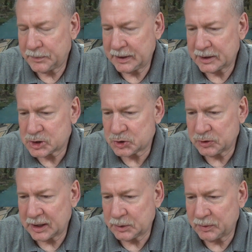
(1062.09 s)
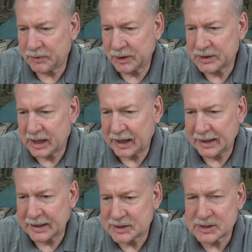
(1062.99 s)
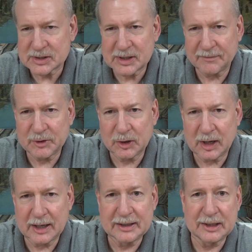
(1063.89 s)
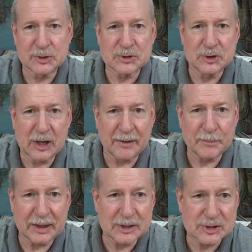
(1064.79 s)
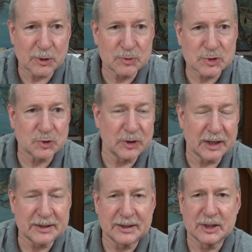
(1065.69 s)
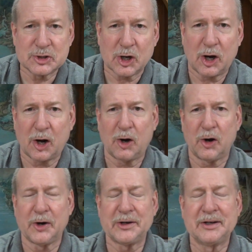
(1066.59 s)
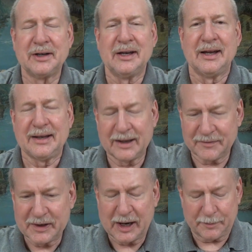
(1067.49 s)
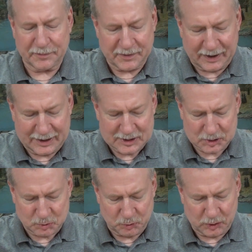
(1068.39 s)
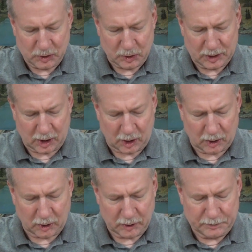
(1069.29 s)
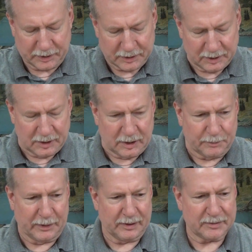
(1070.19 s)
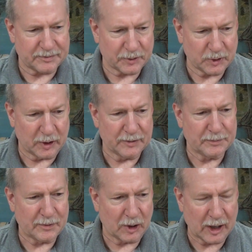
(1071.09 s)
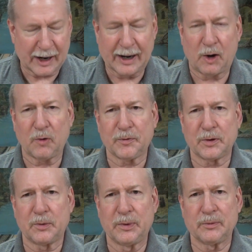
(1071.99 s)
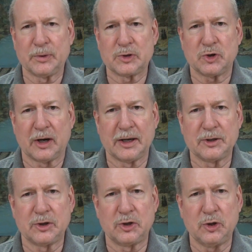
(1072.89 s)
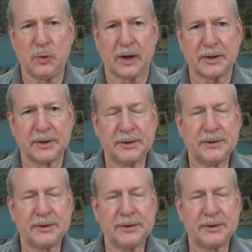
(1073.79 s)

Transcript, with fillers: be strict with our diets after a lot of years of not being so strict, and it's hard. And giving up things is really hard, but, but for our, our health, we're, we're trying to do it.